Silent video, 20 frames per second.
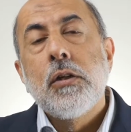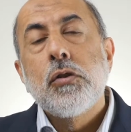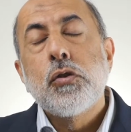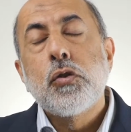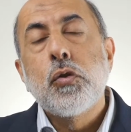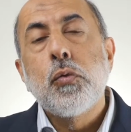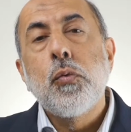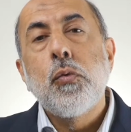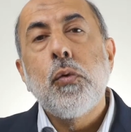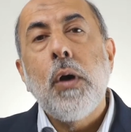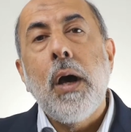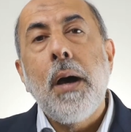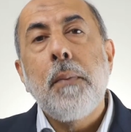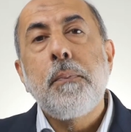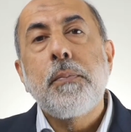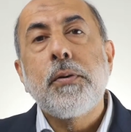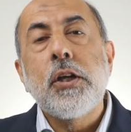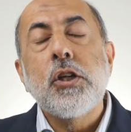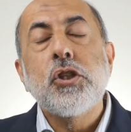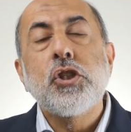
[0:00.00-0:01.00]
to
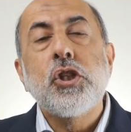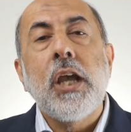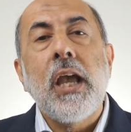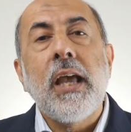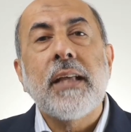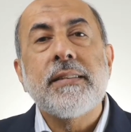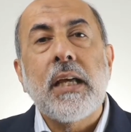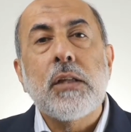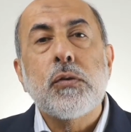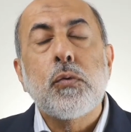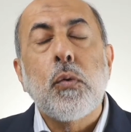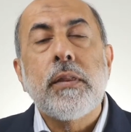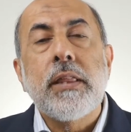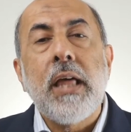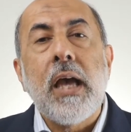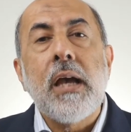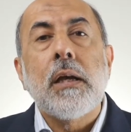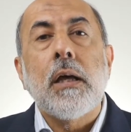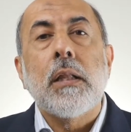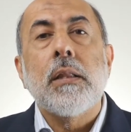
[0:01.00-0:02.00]
appreciate and to
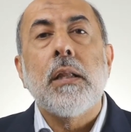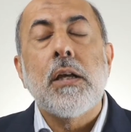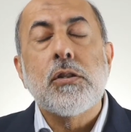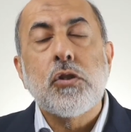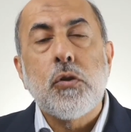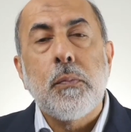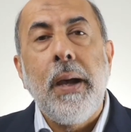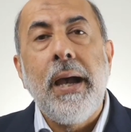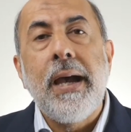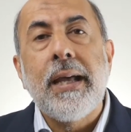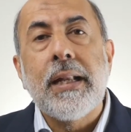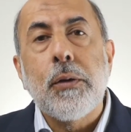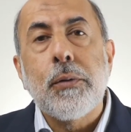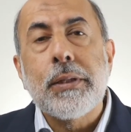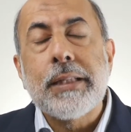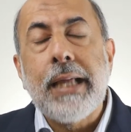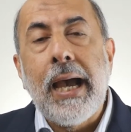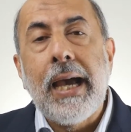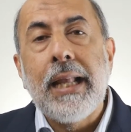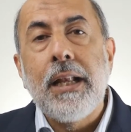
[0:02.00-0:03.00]
thank Allah subhanahu wa
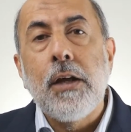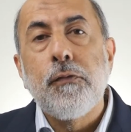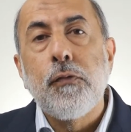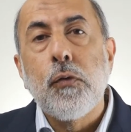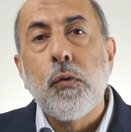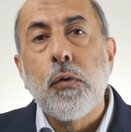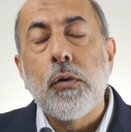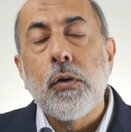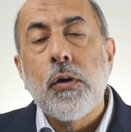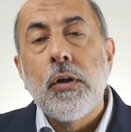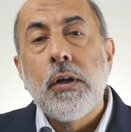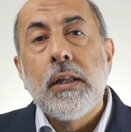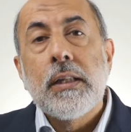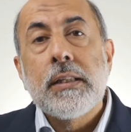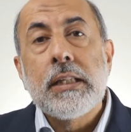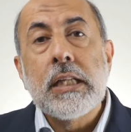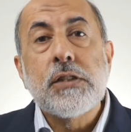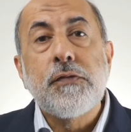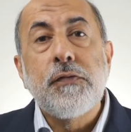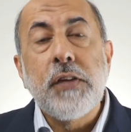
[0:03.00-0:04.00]
ta'ala for
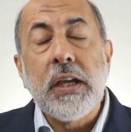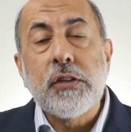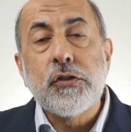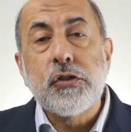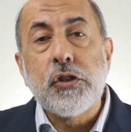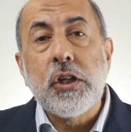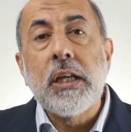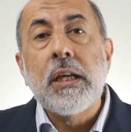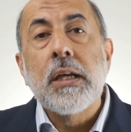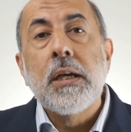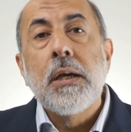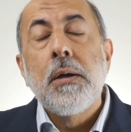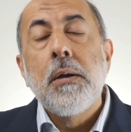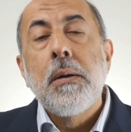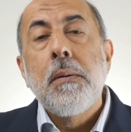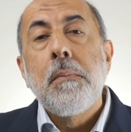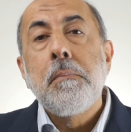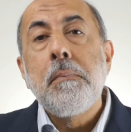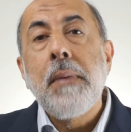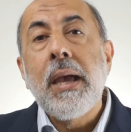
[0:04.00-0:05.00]
this victory,
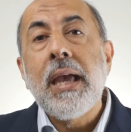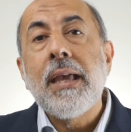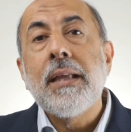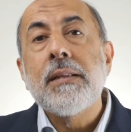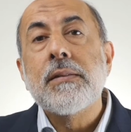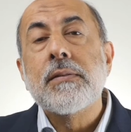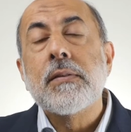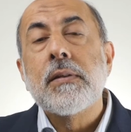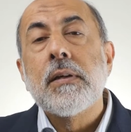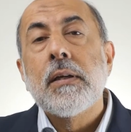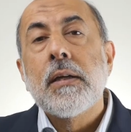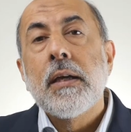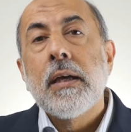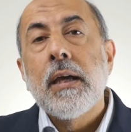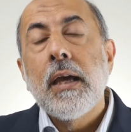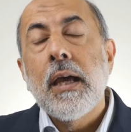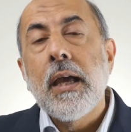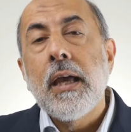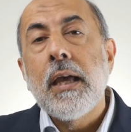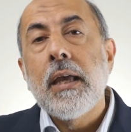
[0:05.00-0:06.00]
made
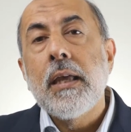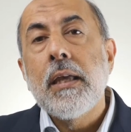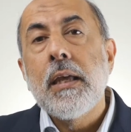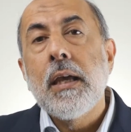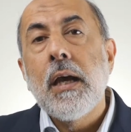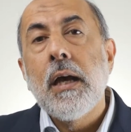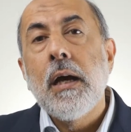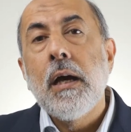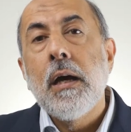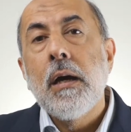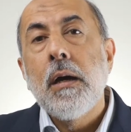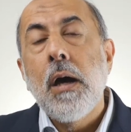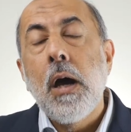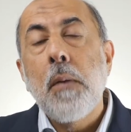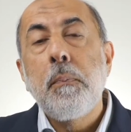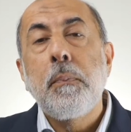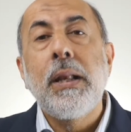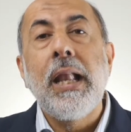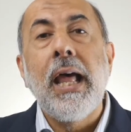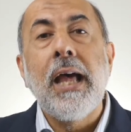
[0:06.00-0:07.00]
a
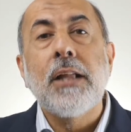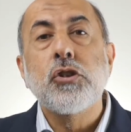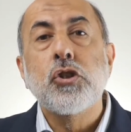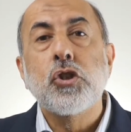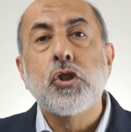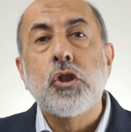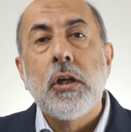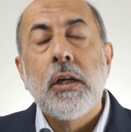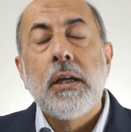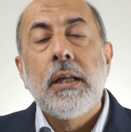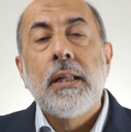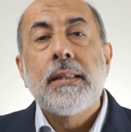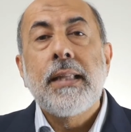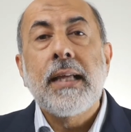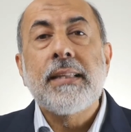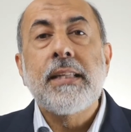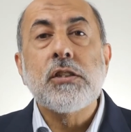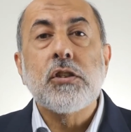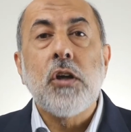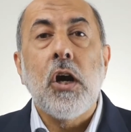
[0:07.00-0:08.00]
pledge
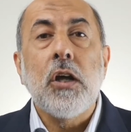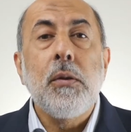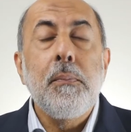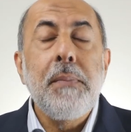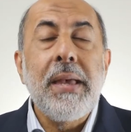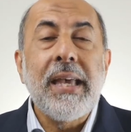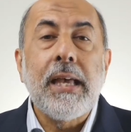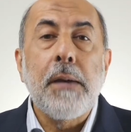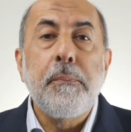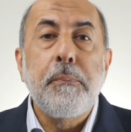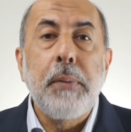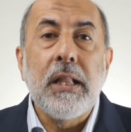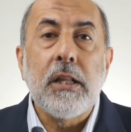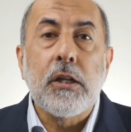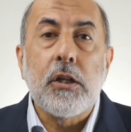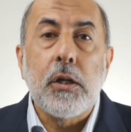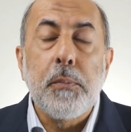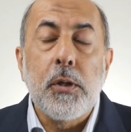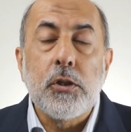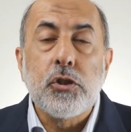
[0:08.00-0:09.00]
that he's going to make a
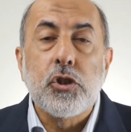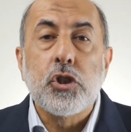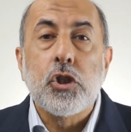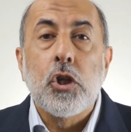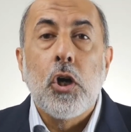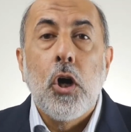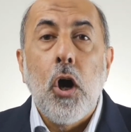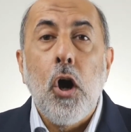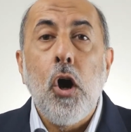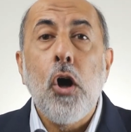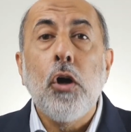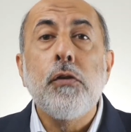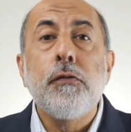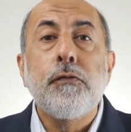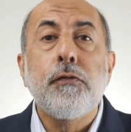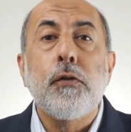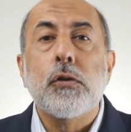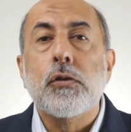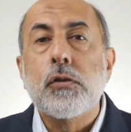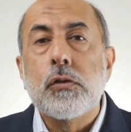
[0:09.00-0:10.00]
pilgrimage on
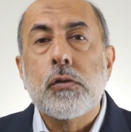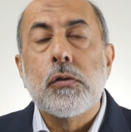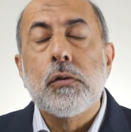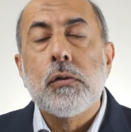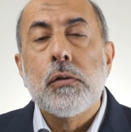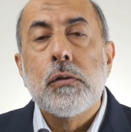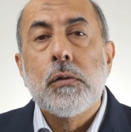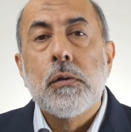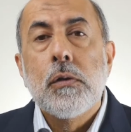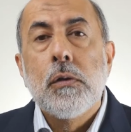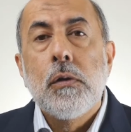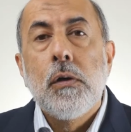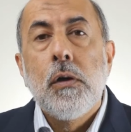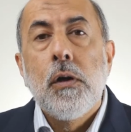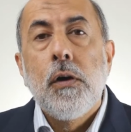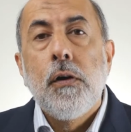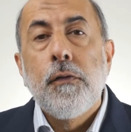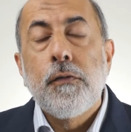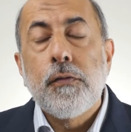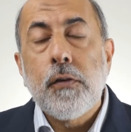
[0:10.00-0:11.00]
foot
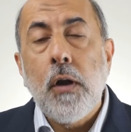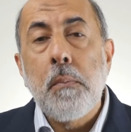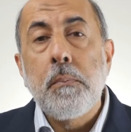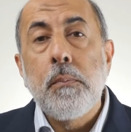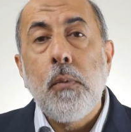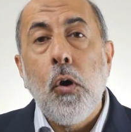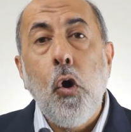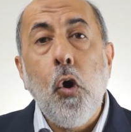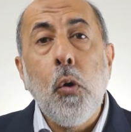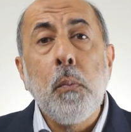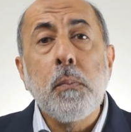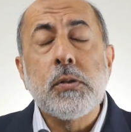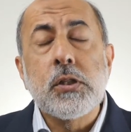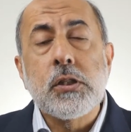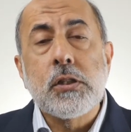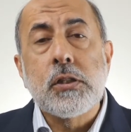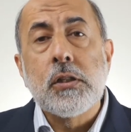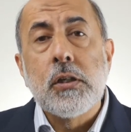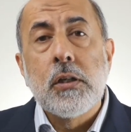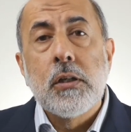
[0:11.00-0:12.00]
from
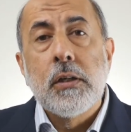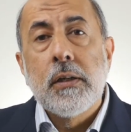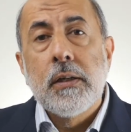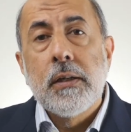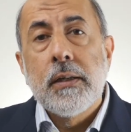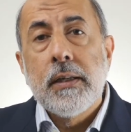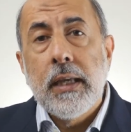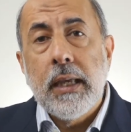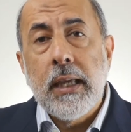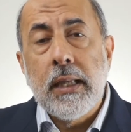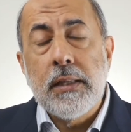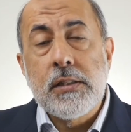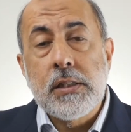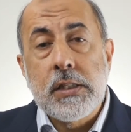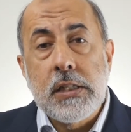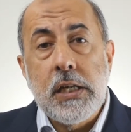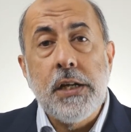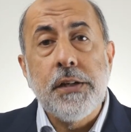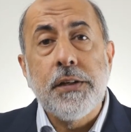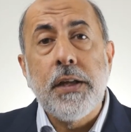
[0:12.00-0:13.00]
Homs in
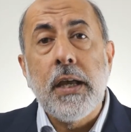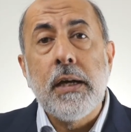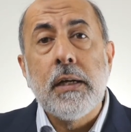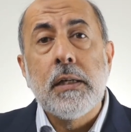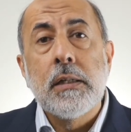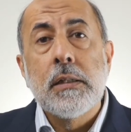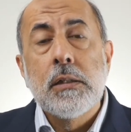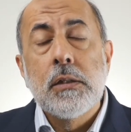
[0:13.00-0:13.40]
Syria